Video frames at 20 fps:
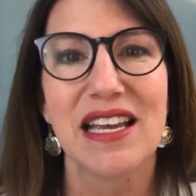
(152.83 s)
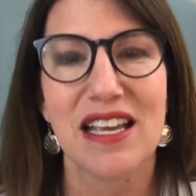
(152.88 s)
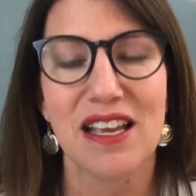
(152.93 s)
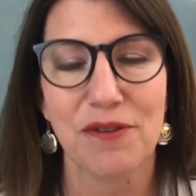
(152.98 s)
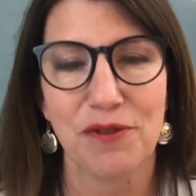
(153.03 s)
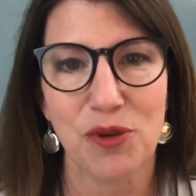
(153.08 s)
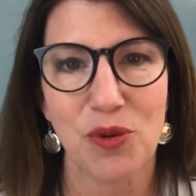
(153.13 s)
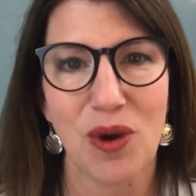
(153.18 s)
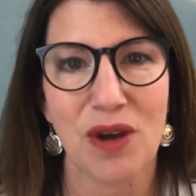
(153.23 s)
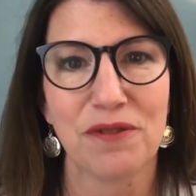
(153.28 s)

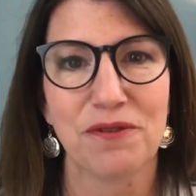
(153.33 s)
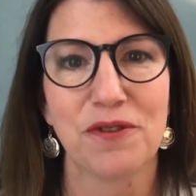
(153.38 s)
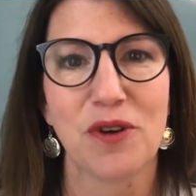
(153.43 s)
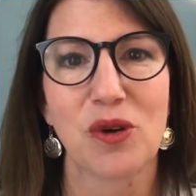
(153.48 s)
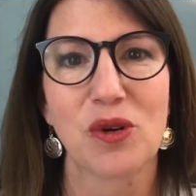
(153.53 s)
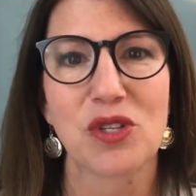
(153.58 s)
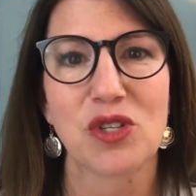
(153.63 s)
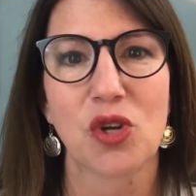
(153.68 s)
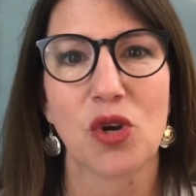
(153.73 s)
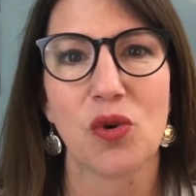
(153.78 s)
If you have
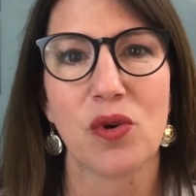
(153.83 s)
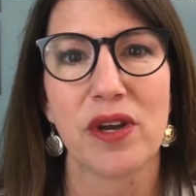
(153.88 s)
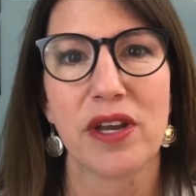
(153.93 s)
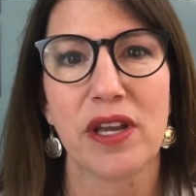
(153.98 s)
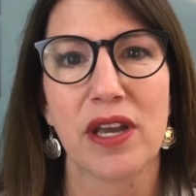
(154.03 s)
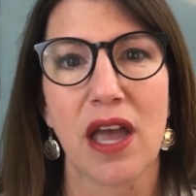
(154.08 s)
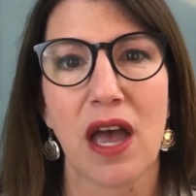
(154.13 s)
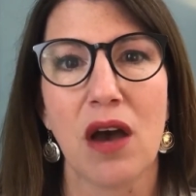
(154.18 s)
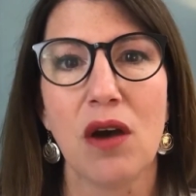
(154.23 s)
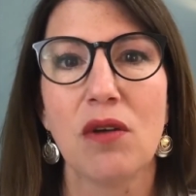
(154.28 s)
folks
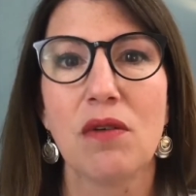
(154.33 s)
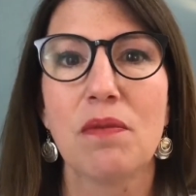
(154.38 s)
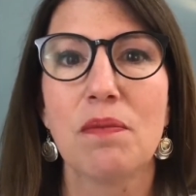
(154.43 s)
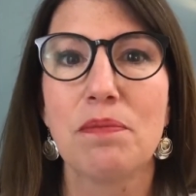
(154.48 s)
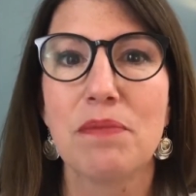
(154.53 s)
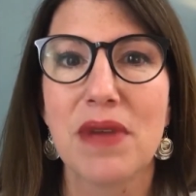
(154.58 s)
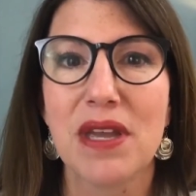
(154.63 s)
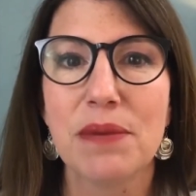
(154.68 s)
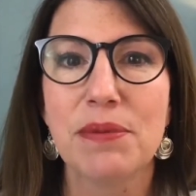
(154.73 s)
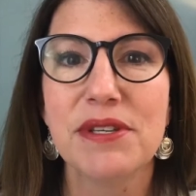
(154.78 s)
going out,
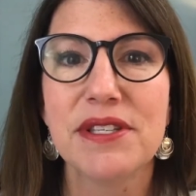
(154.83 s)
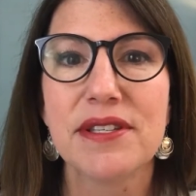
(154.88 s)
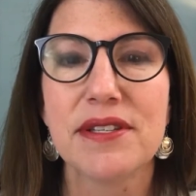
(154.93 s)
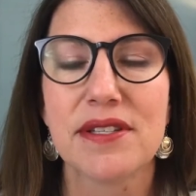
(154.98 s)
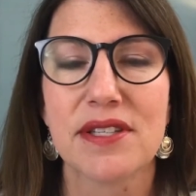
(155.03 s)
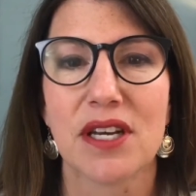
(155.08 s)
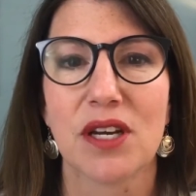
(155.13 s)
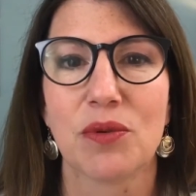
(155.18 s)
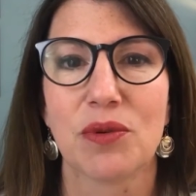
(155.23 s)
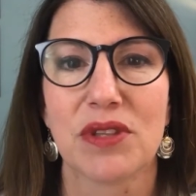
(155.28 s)
maybe
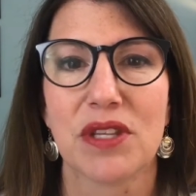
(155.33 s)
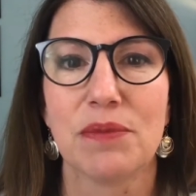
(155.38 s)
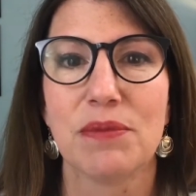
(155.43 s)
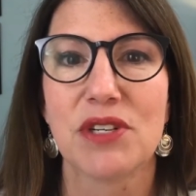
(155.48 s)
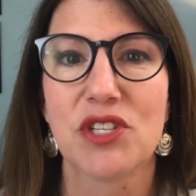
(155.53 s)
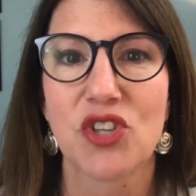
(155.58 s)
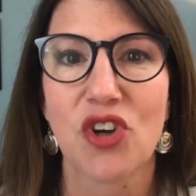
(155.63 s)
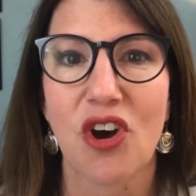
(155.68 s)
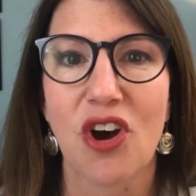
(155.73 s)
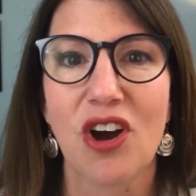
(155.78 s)
sit down with them
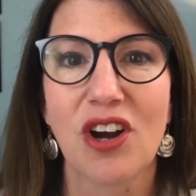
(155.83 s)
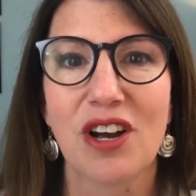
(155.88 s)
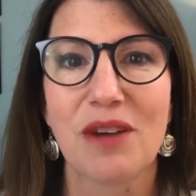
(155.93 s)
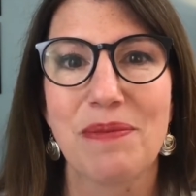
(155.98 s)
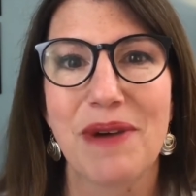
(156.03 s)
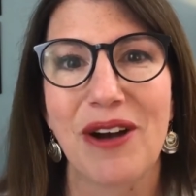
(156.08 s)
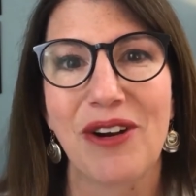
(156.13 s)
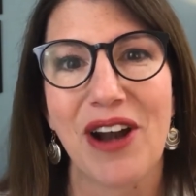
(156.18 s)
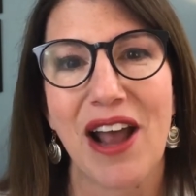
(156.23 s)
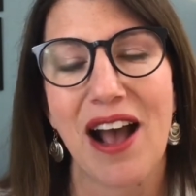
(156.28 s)
and talk
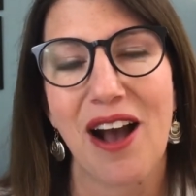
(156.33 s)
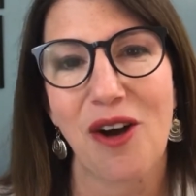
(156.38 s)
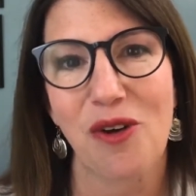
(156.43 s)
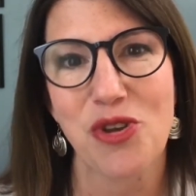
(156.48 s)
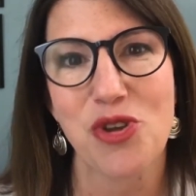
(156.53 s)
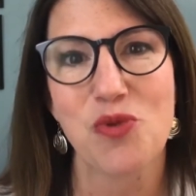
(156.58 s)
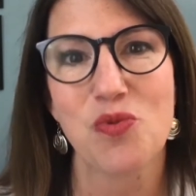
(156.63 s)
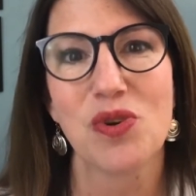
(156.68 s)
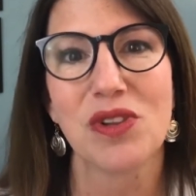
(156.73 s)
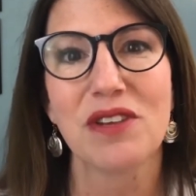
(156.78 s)
about how
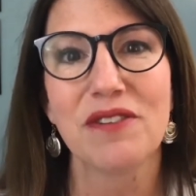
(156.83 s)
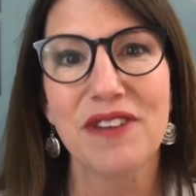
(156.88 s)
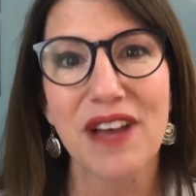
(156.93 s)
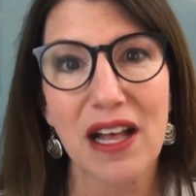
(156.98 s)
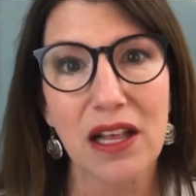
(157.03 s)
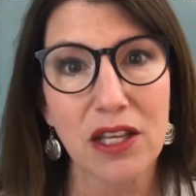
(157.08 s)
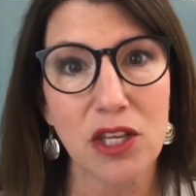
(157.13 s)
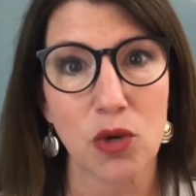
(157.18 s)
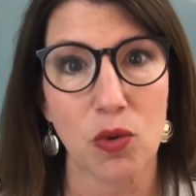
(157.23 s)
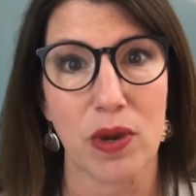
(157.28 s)
you will
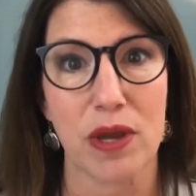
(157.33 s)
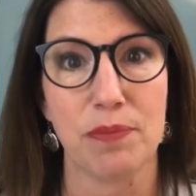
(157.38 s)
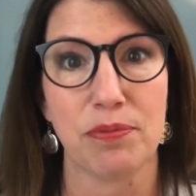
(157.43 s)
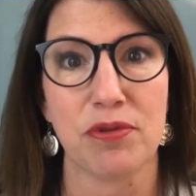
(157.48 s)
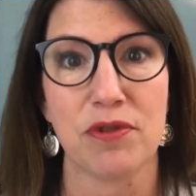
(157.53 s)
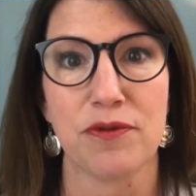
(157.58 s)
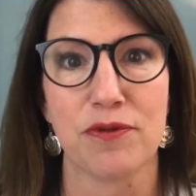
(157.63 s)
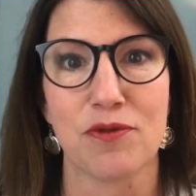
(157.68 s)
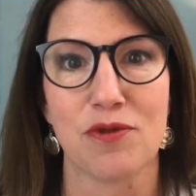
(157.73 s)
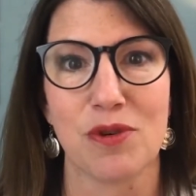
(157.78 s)
evaluate
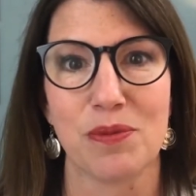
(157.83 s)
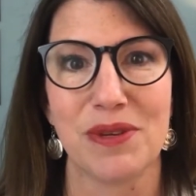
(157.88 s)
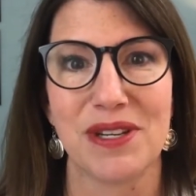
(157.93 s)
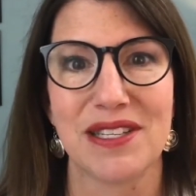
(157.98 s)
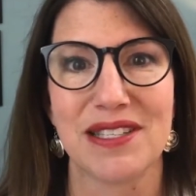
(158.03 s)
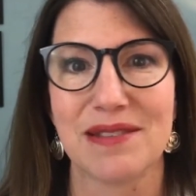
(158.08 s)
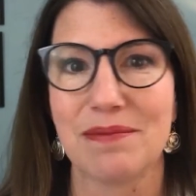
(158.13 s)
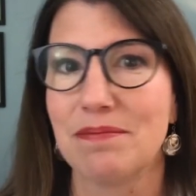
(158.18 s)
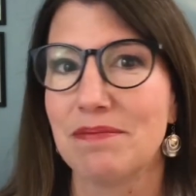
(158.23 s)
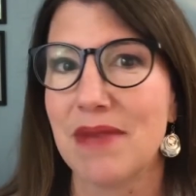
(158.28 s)
performance.